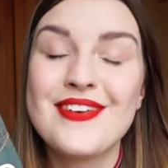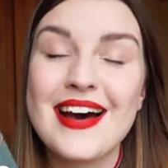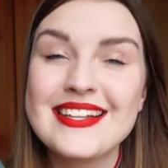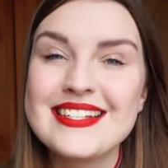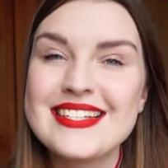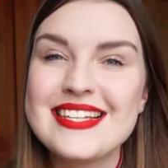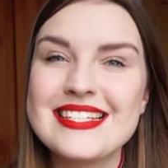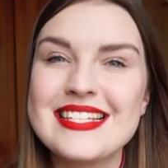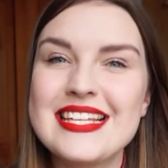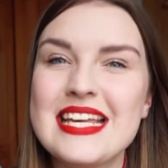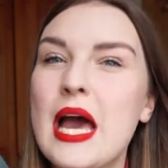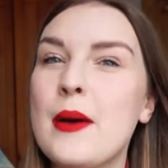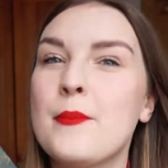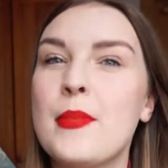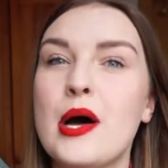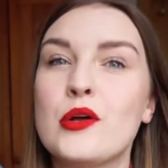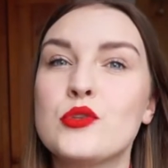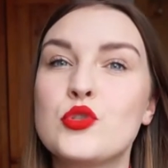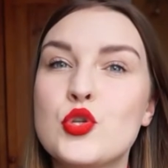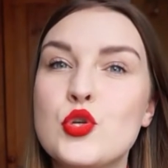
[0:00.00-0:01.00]
fantasy
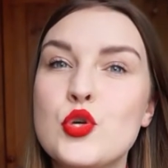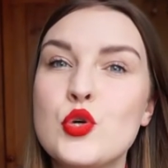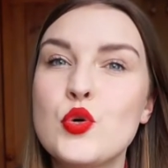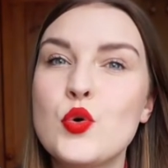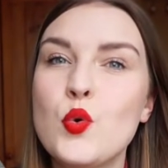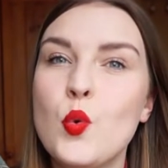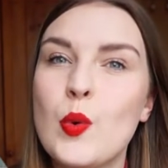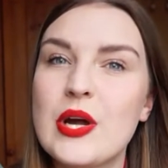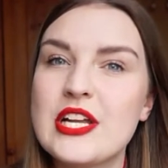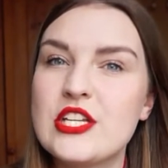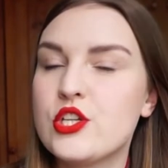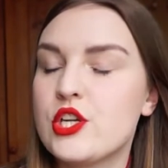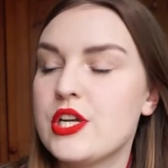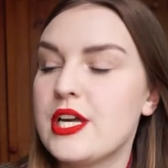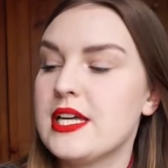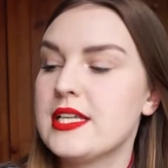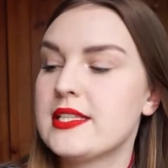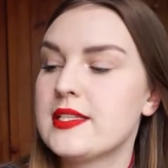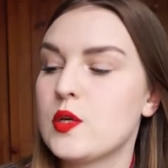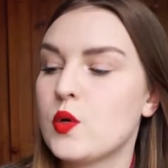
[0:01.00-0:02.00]
about 2
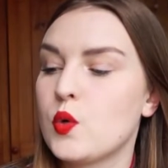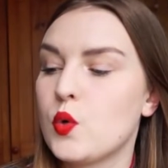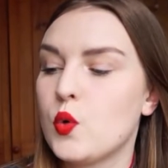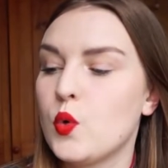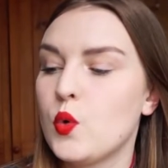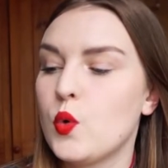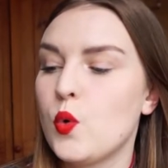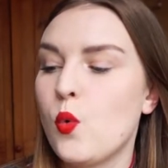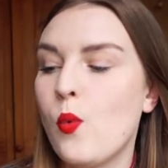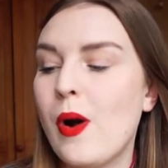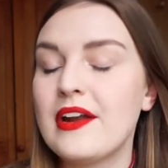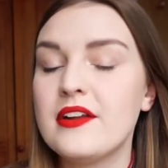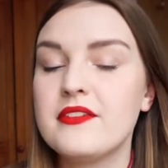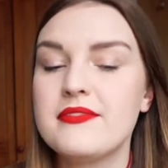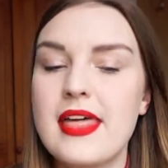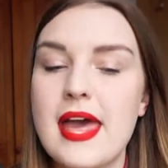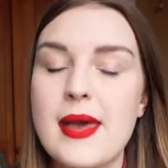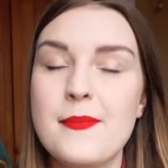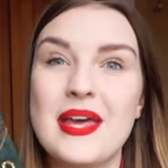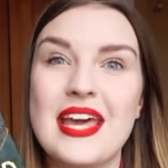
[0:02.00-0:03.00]
witches who, one of
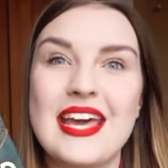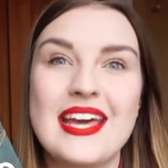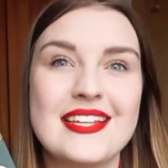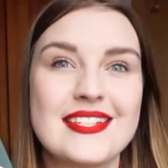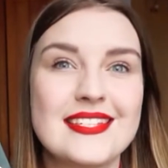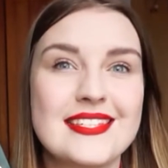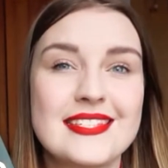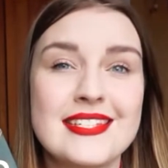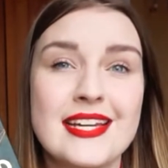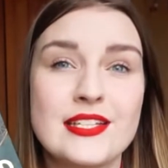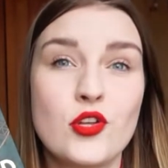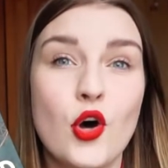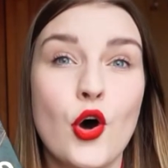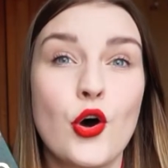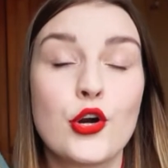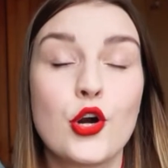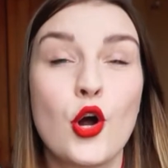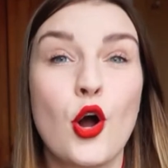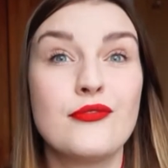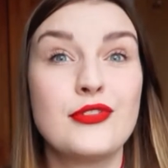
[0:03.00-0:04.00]
them is the
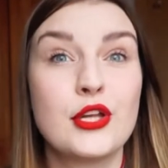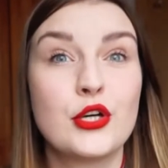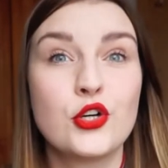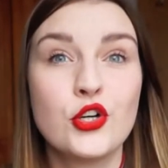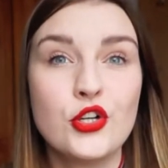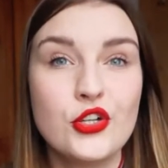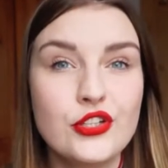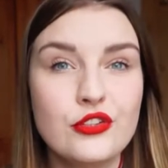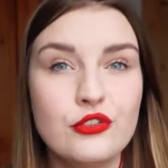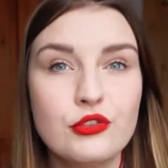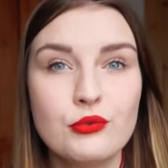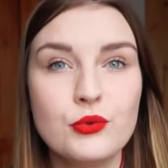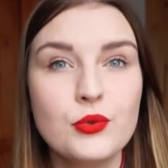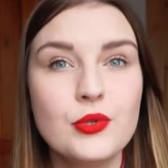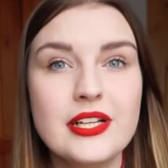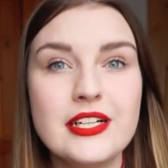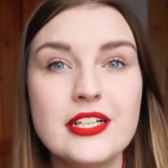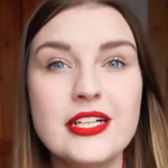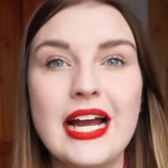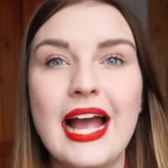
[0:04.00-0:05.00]
daughter of the current
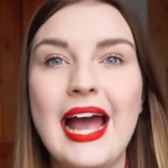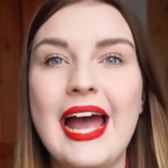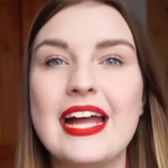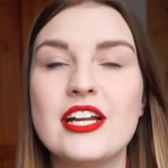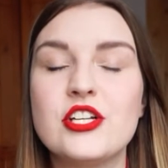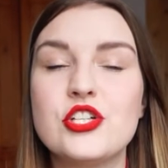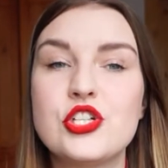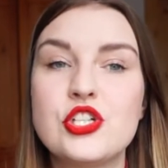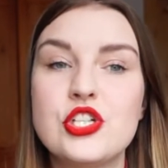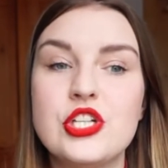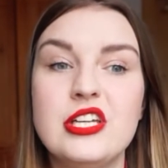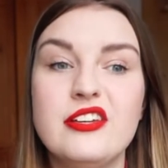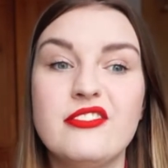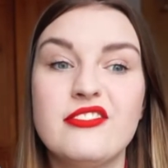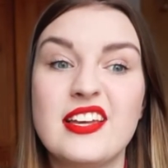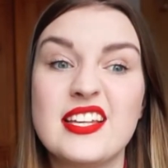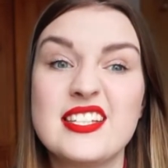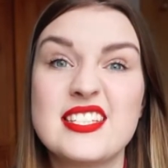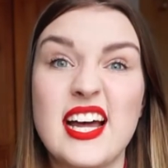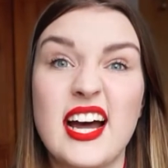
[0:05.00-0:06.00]
ruler, and she
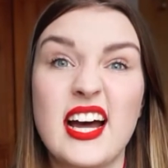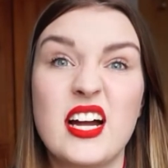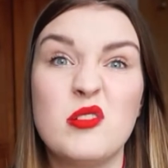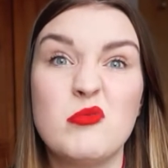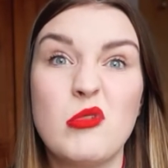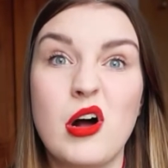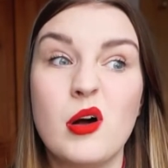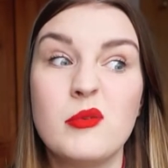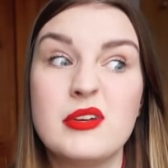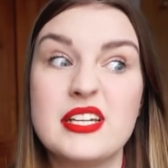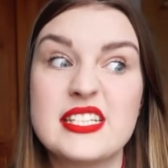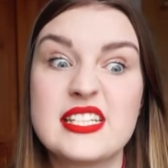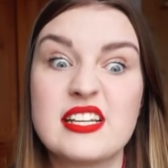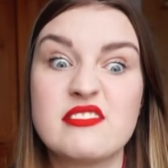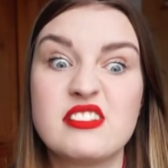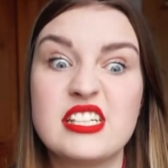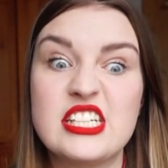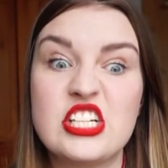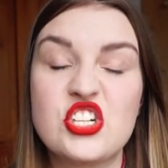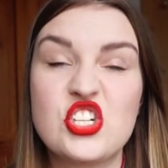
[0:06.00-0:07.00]
thinks that her mom is a
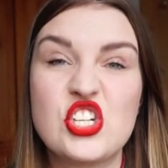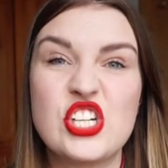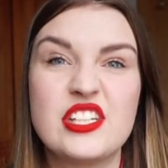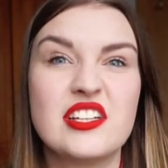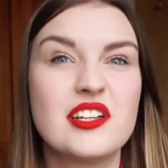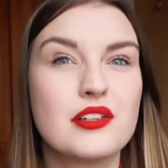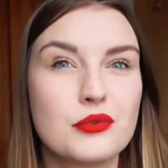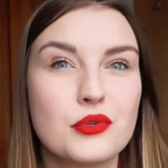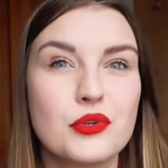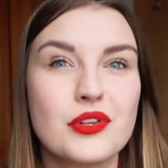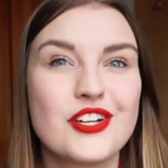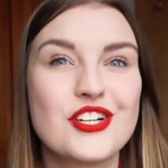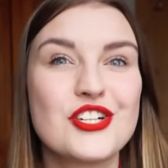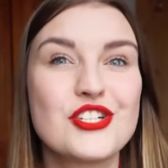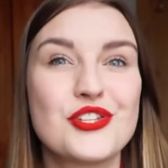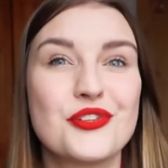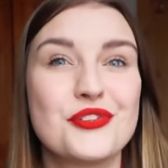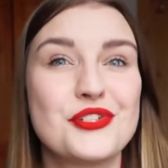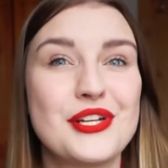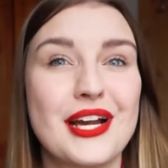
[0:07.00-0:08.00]
really shitty ruler,
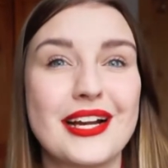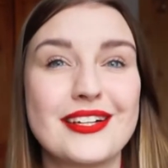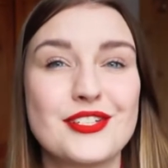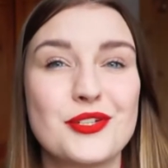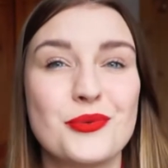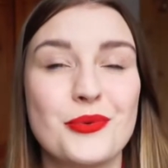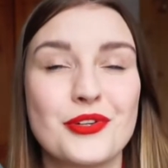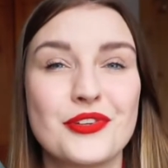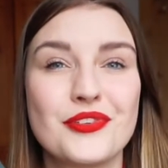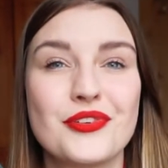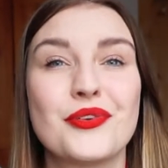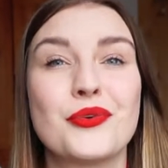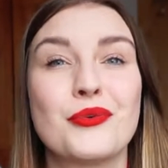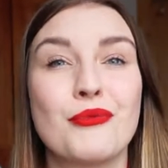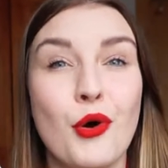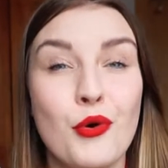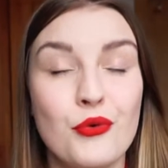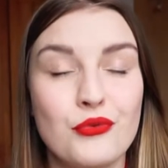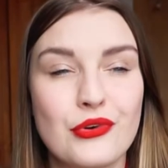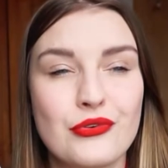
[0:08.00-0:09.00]
so she actually wants to
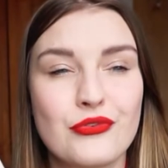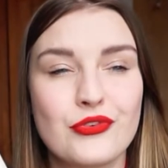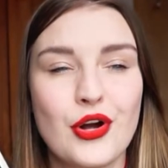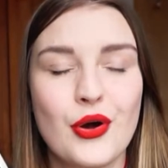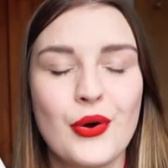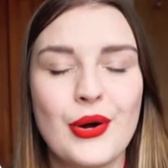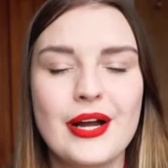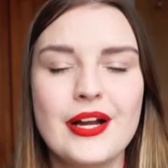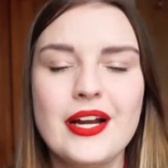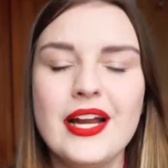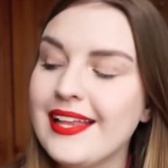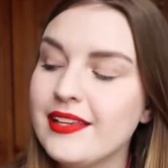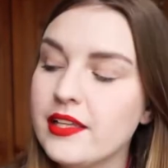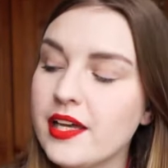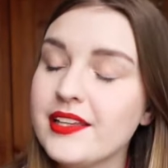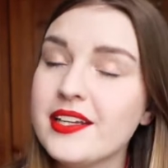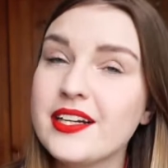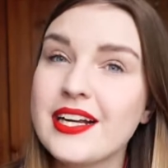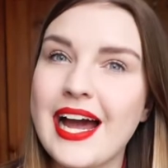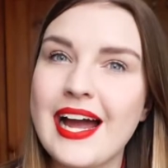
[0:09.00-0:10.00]
overthrow her. And the
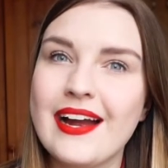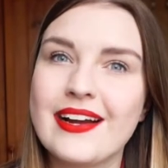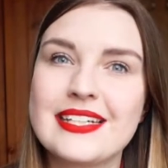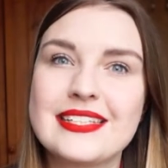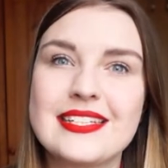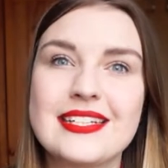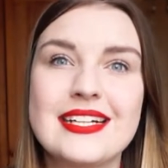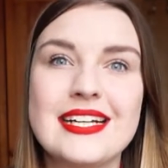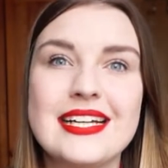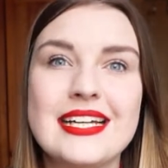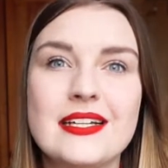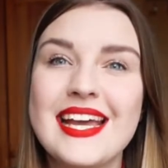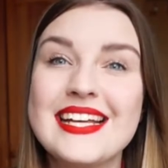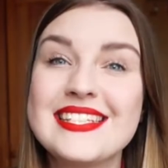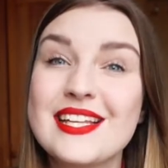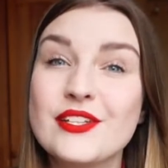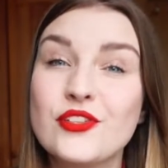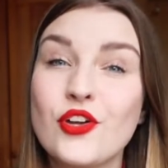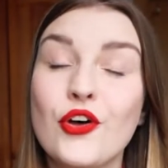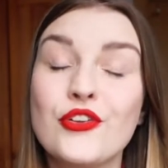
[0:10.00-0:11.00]
other character is
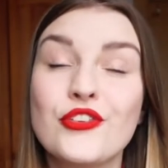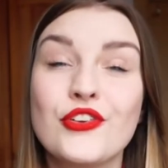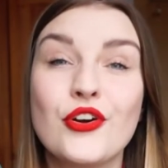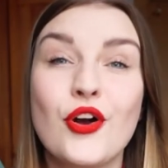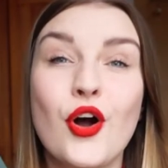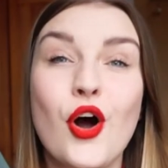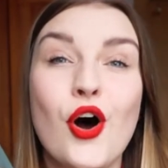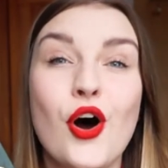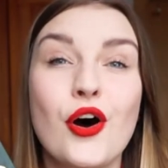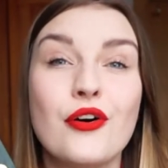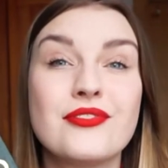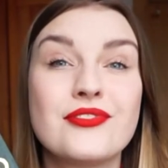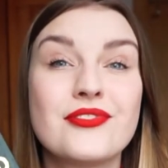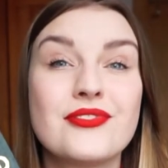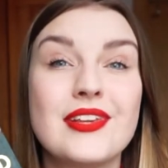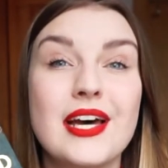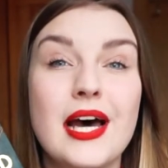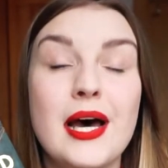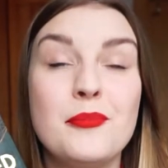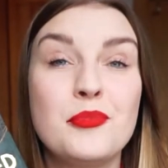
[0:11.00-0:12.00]
a daughter of
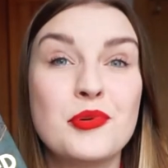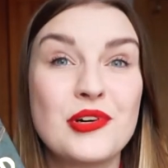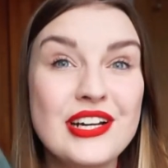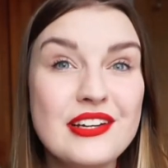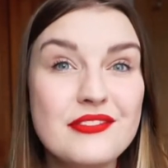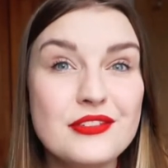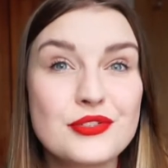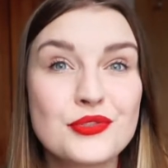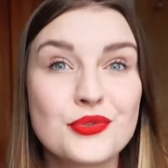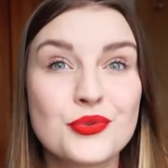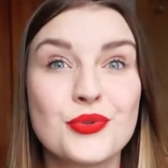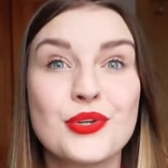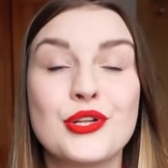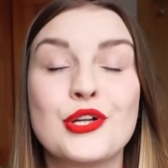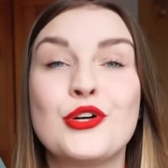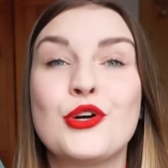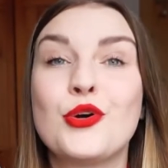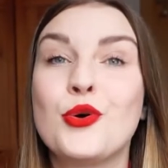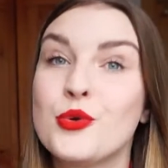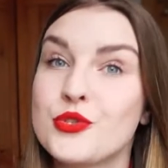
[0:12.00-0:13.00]
the previous
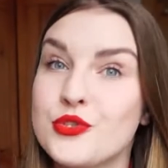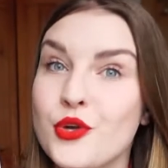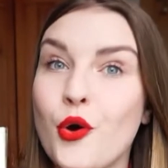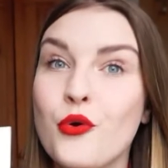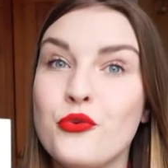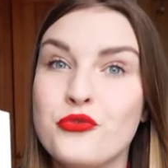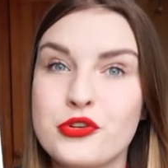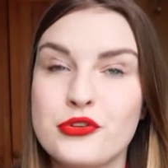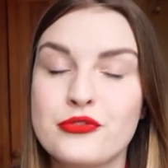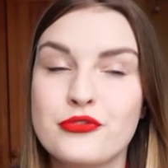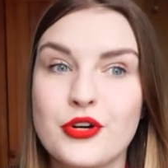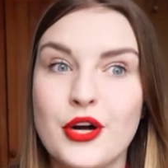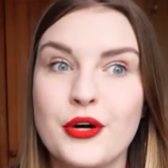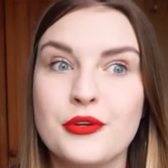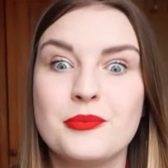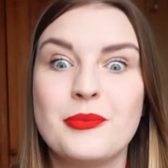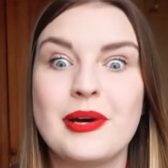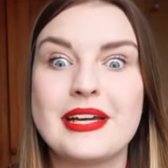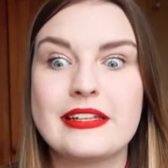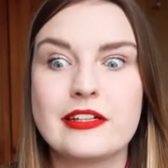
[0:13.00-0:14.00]
ruler who was overthrown
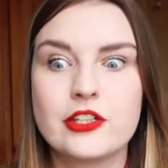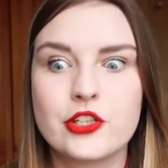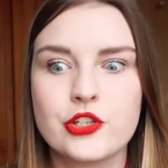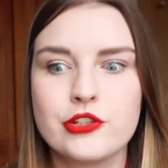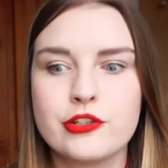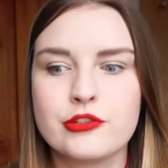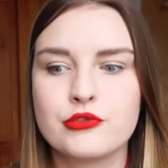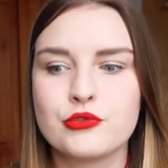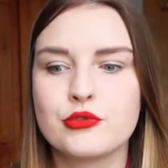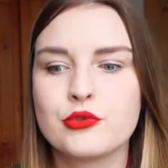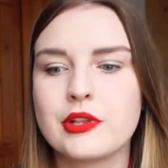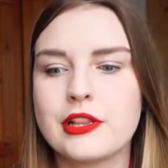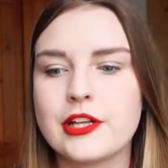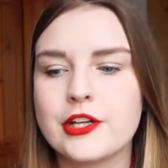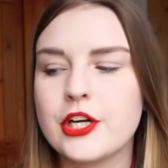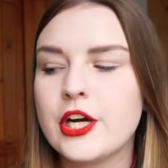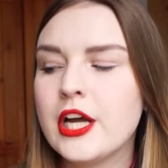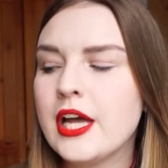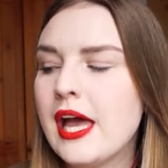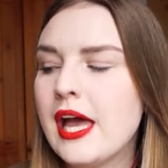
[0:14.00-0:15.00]
by the current ruler,